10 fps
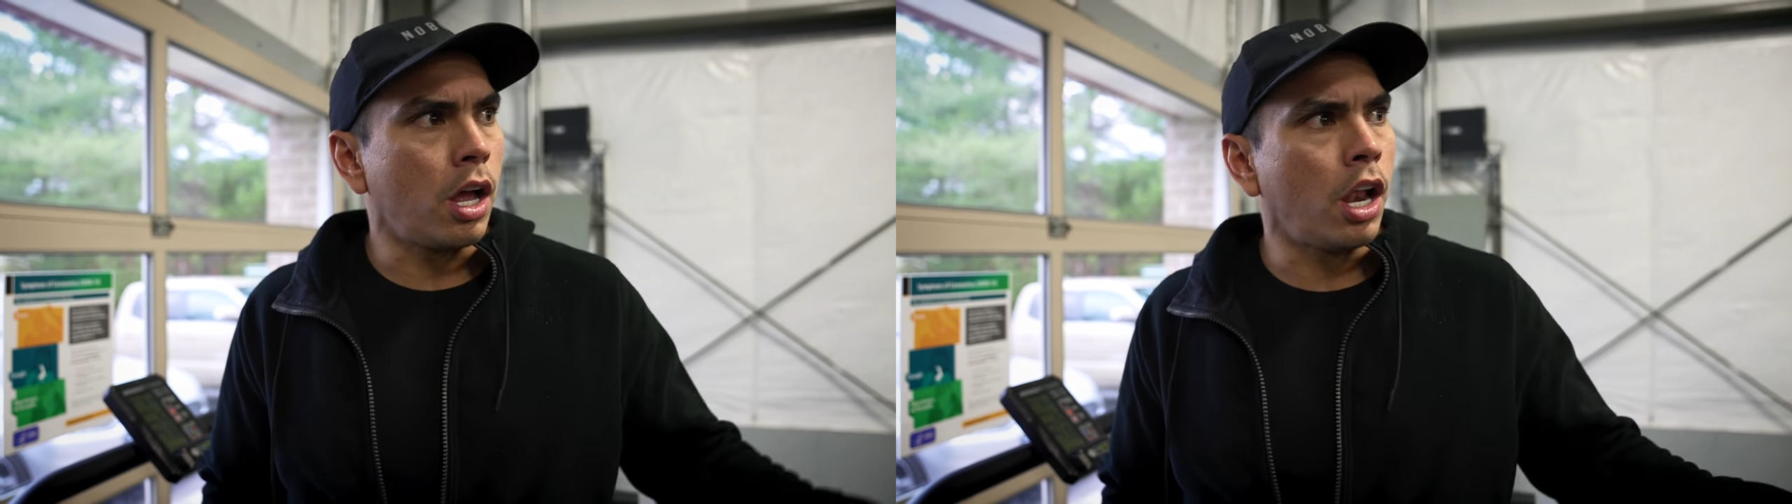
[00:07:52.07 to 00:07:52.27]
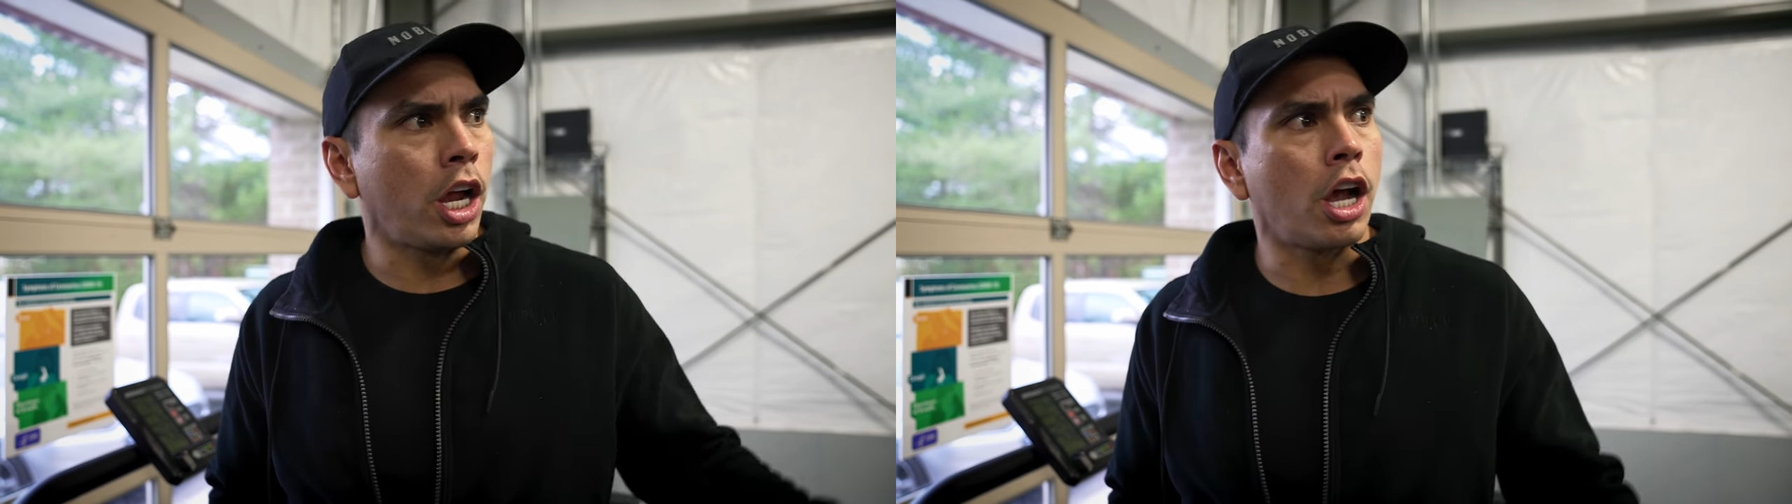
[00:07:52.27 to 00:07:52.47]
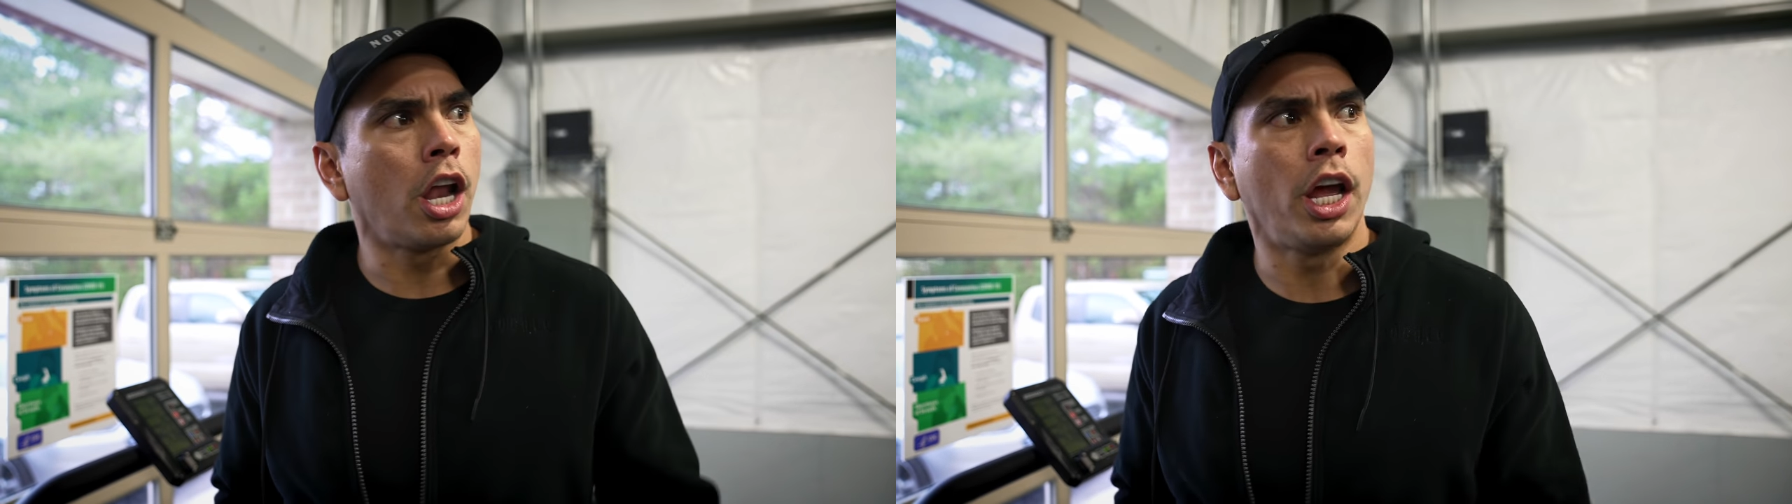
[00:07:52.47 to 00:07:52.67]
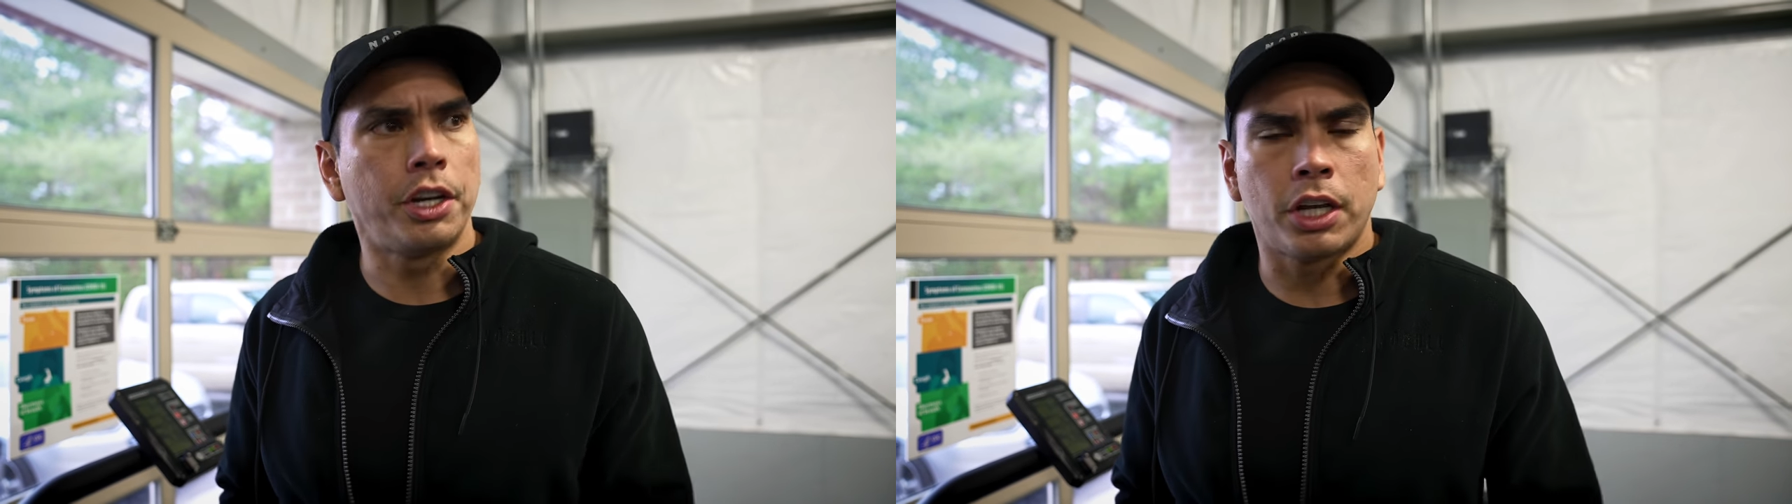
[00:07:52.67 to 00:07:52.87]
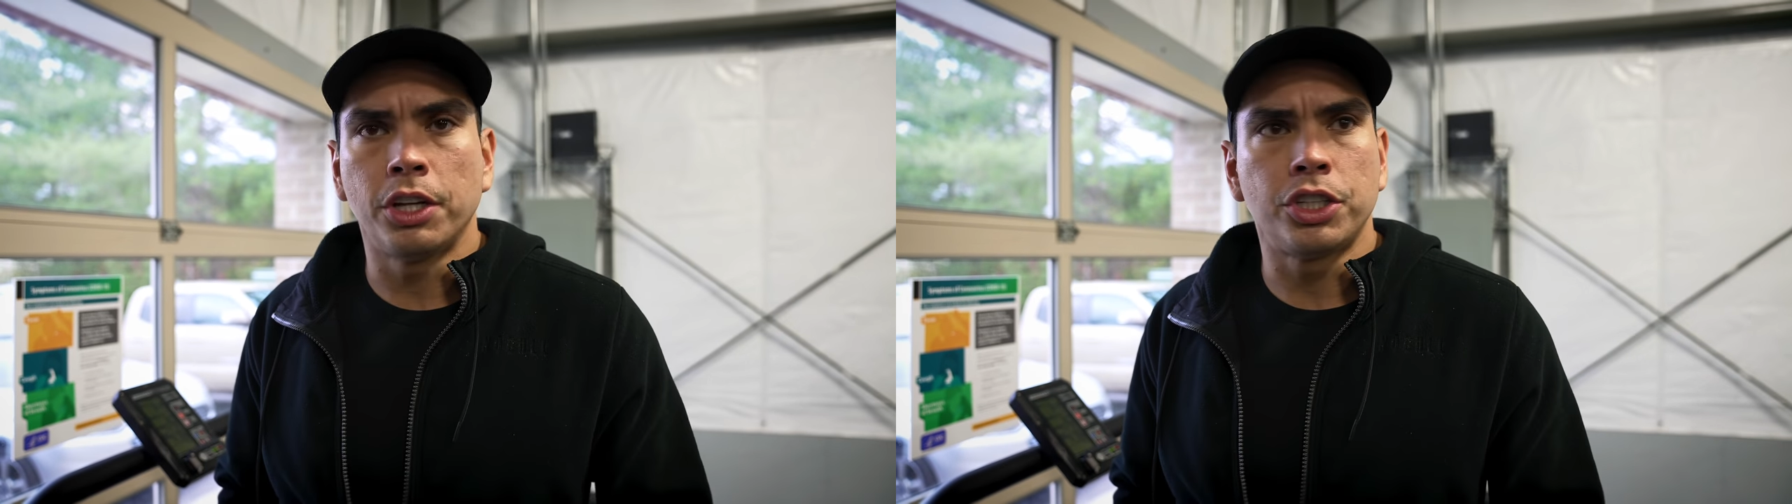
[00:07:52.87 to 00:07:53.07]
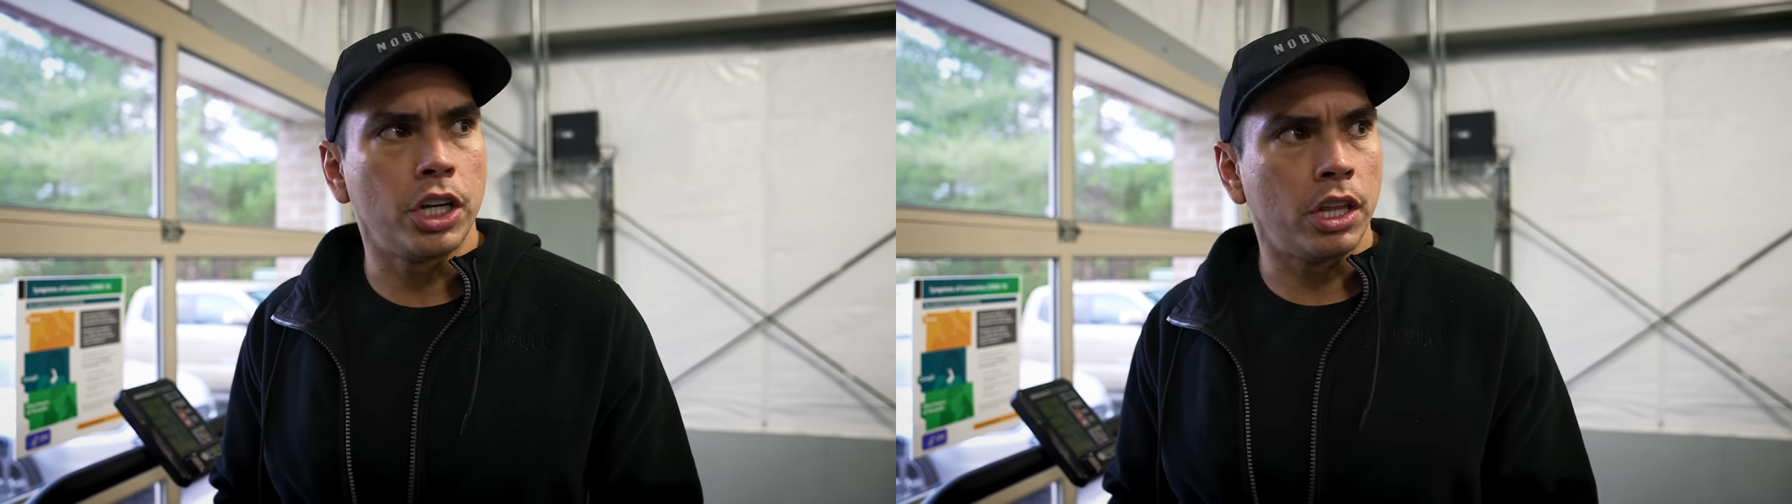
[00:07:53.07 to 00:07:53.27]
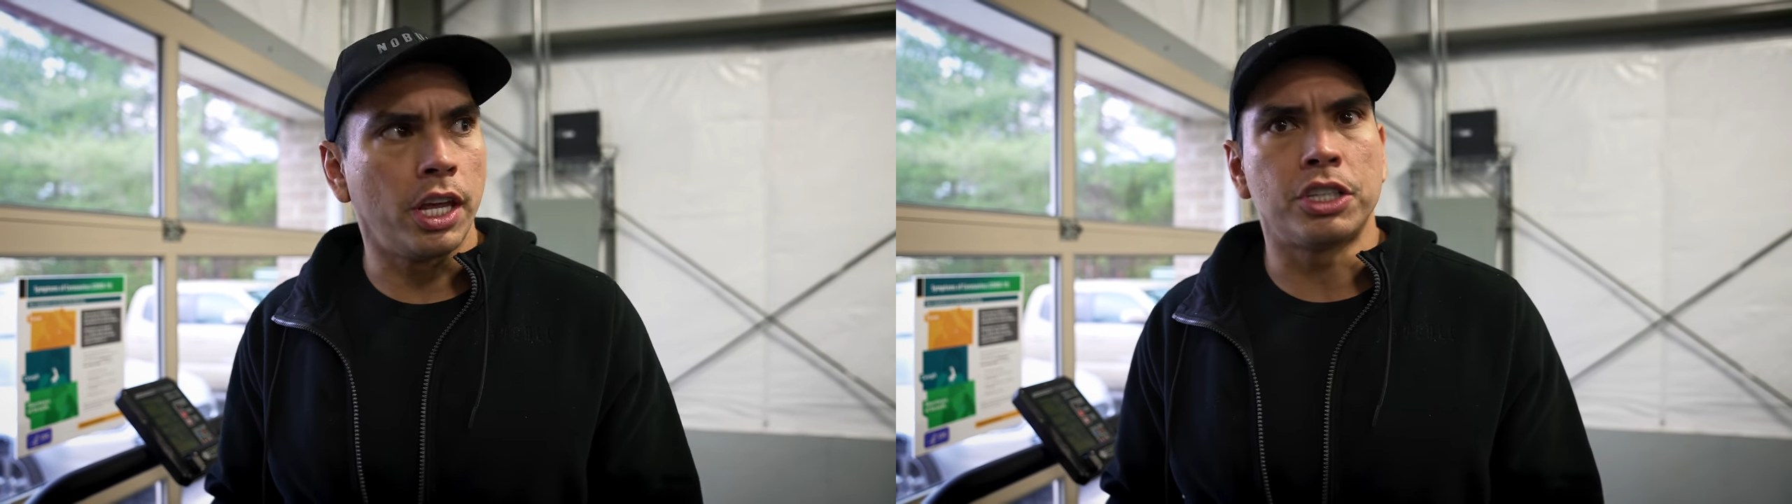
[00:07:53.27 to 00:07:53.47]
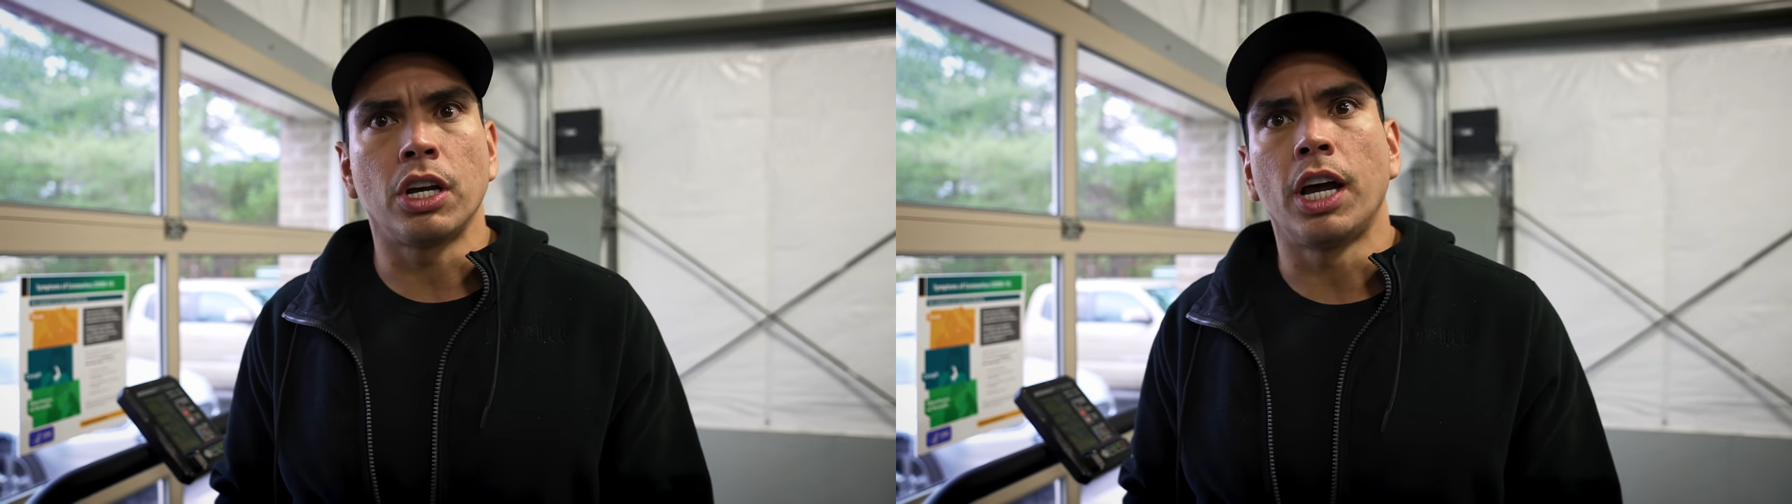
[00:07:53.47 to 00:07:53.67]
like, I like to consider
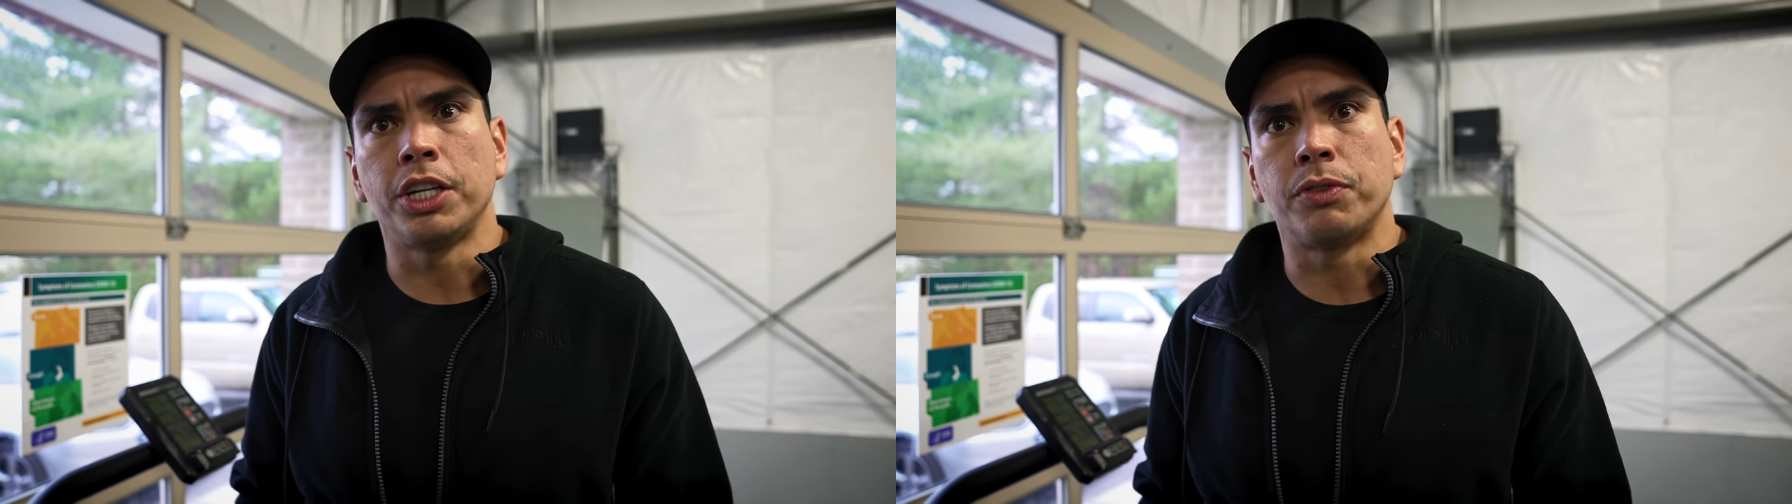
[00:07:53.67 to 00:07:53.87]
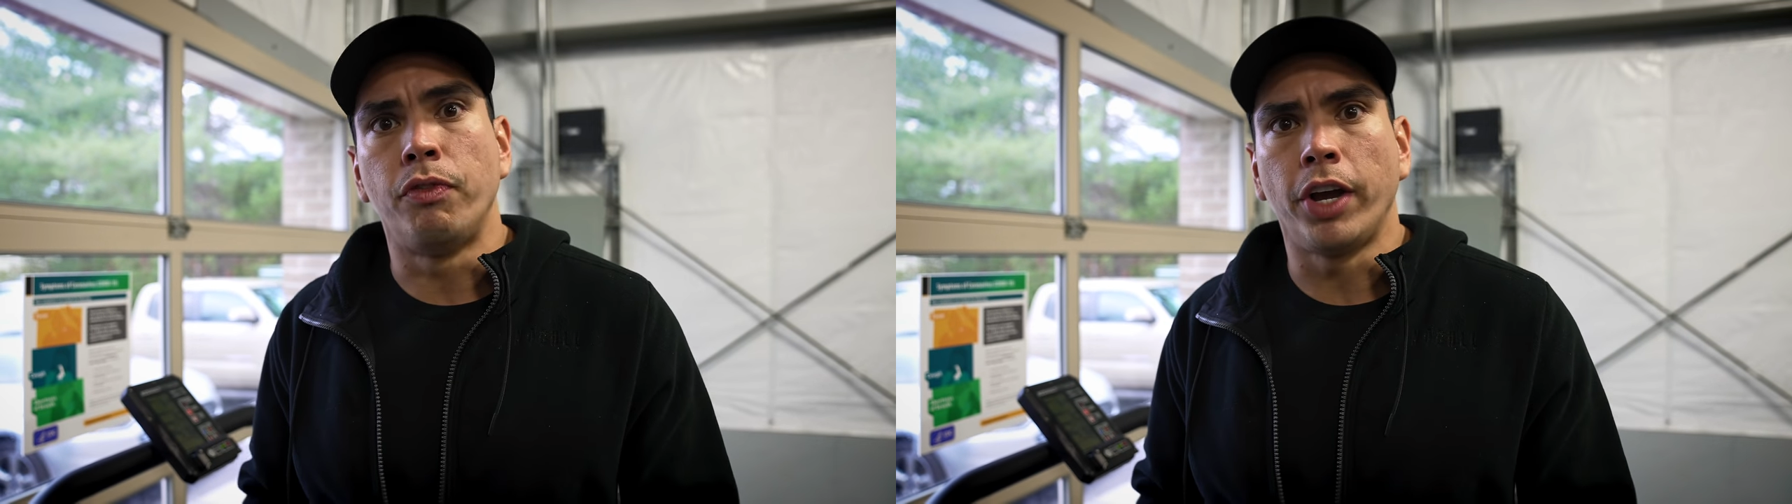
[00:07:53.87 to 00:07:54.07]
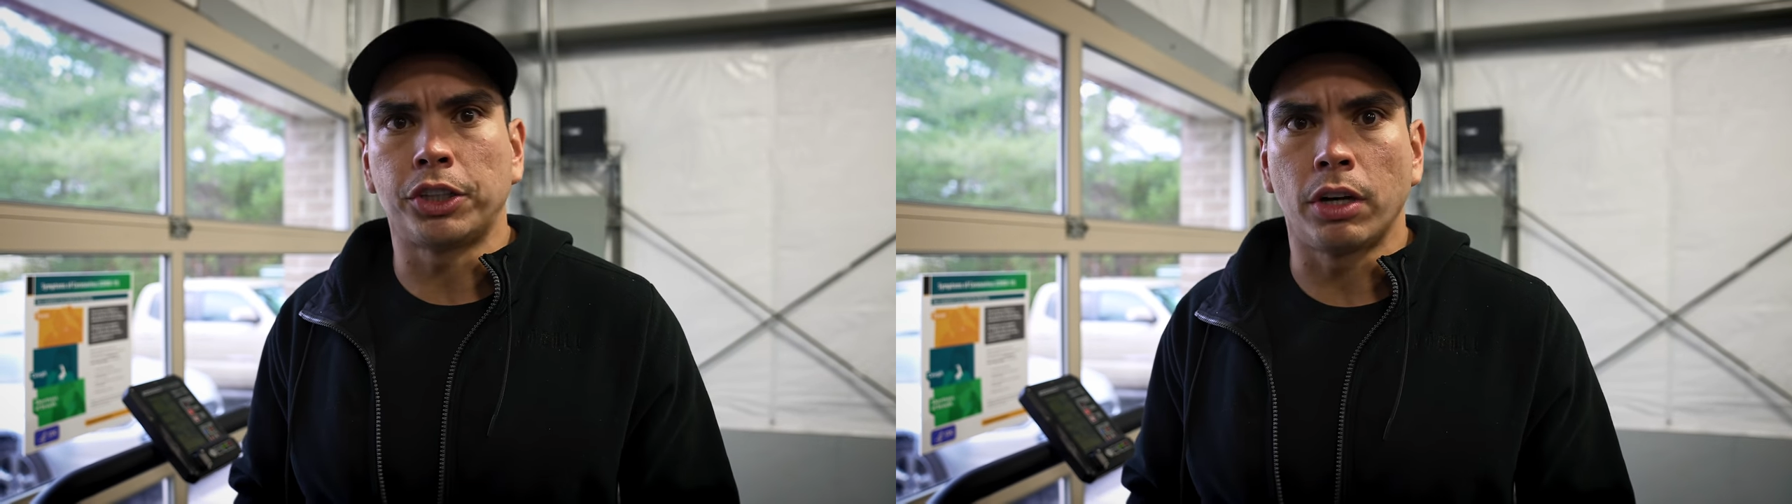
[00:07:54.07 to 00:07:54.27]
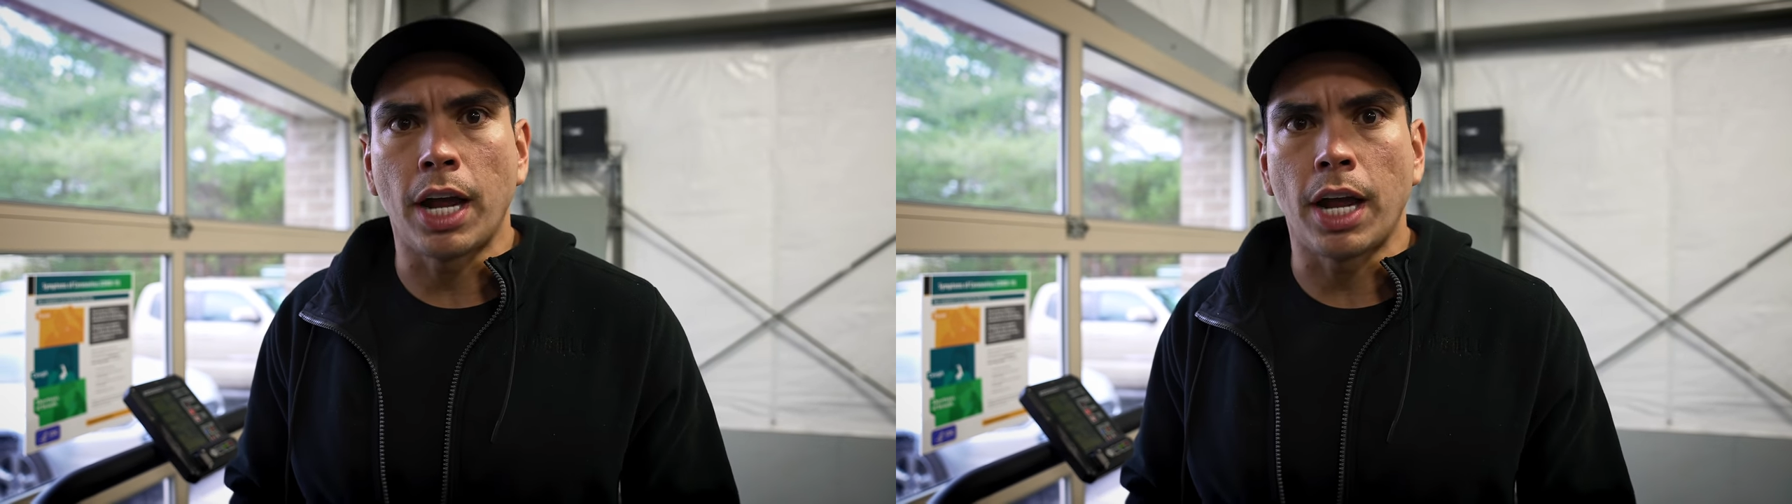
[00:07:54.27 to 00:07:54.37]
these guys veteran